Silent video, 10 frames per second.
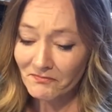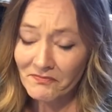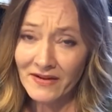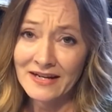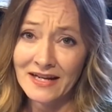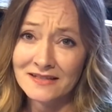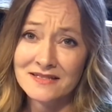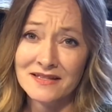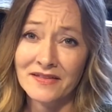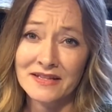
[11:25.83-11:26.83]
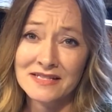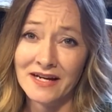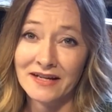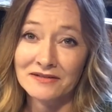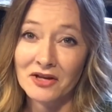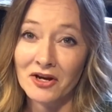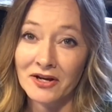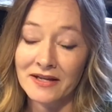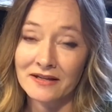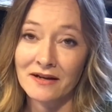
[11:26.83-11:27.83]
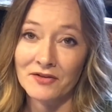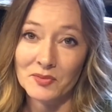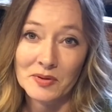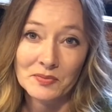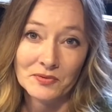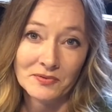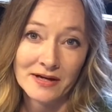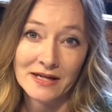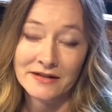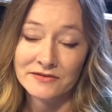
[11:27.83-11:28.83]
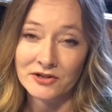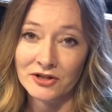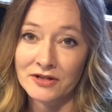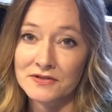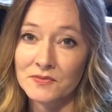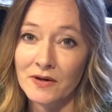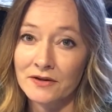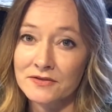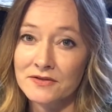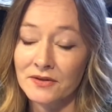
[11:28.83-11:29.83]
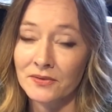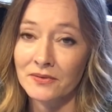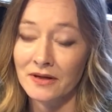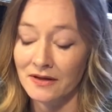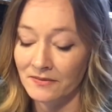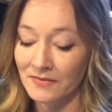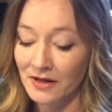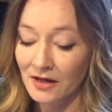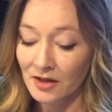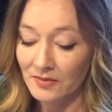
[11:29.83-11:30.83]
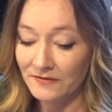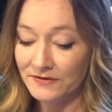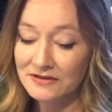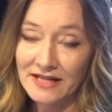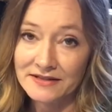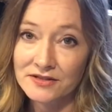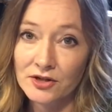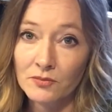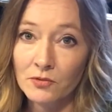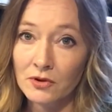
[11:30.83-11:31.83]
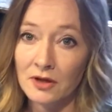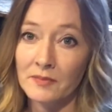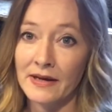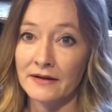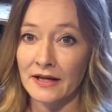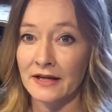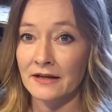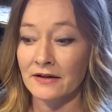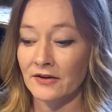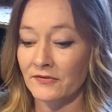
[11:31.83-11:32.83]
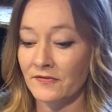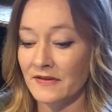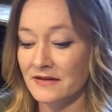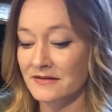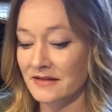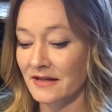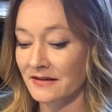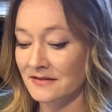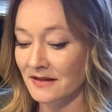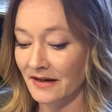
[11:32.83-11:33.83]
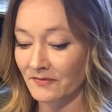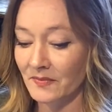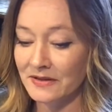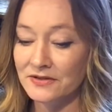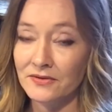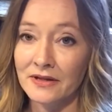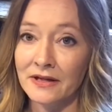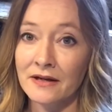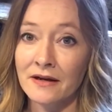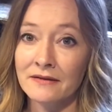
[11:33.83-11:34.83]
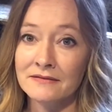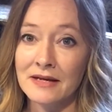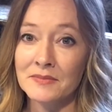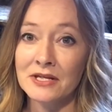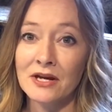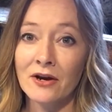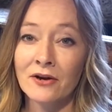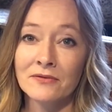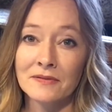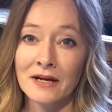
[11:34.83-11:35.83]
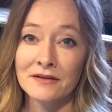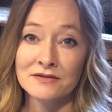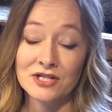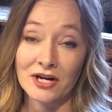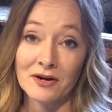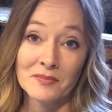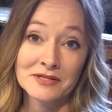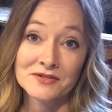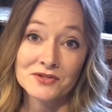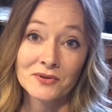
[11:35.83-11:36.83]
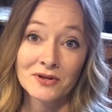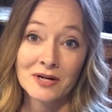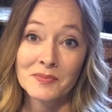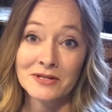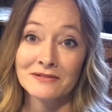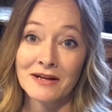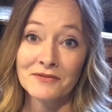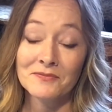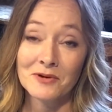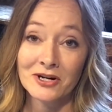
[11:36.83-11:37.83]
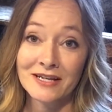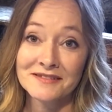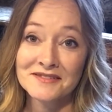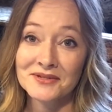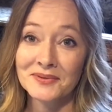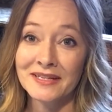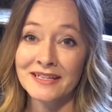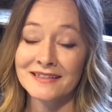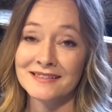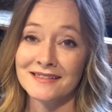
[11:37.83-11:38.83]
It adds to the dialogue, and other people read and learn as well. So, but if you'd like to know more about any of these things that I've been doing, let me know. Check out my store. I put a lot of work into it.